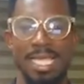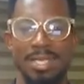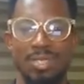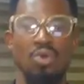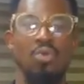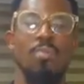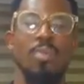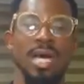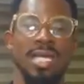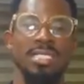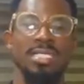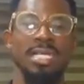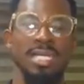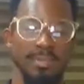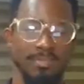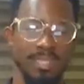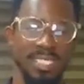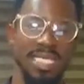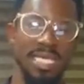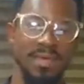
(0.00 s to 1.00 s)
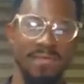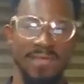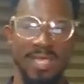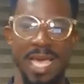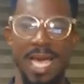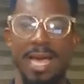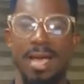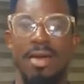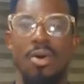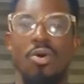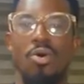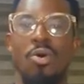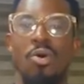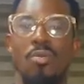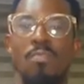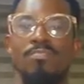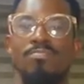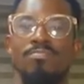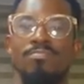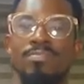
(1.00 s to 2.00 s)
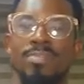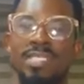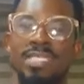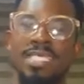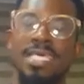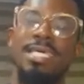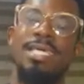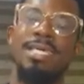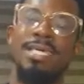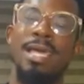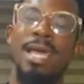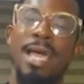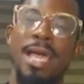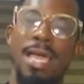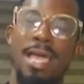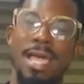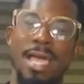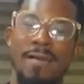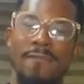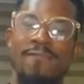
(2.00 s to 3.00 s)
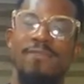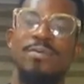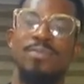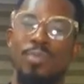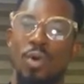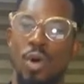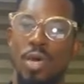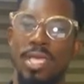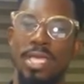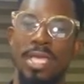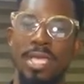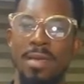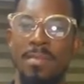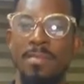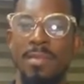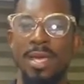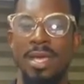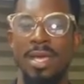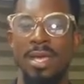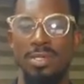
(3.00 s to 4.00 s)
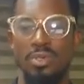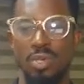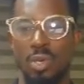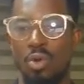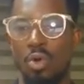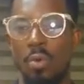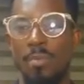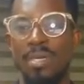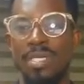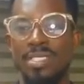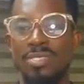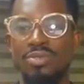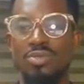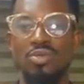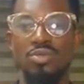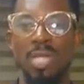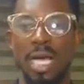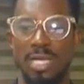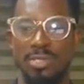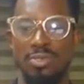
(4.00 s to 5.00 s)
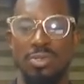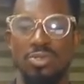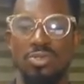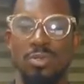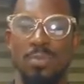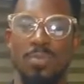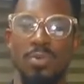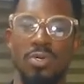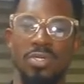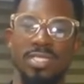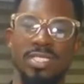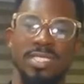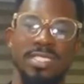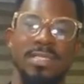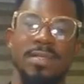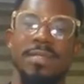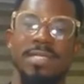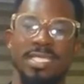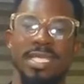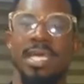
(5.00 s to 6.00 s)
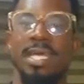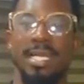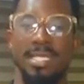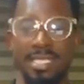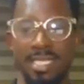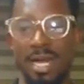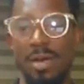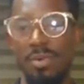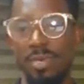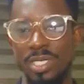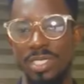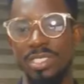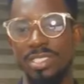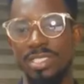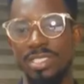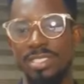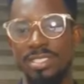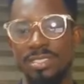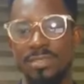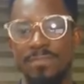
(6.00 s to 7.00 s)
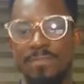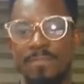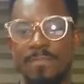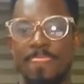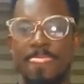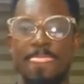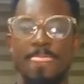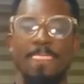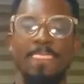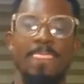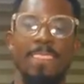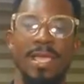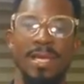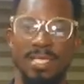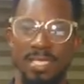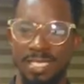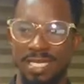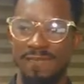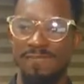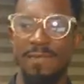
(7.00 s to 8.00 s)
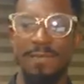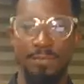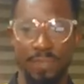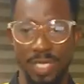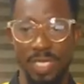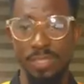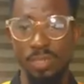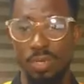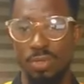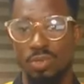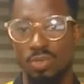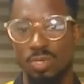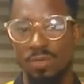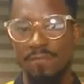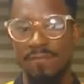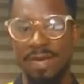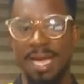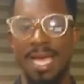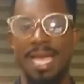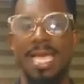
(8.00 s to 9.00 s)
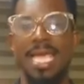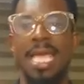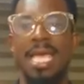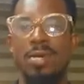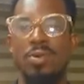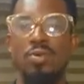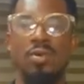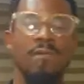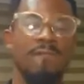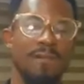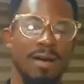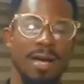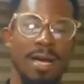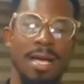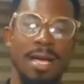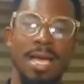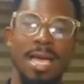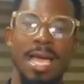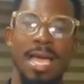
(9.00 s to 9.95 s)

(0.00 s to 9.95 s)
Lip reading: human behavior, or take a football game to a community who does not support international relations. So there have been pressure on UEFA, and UEFA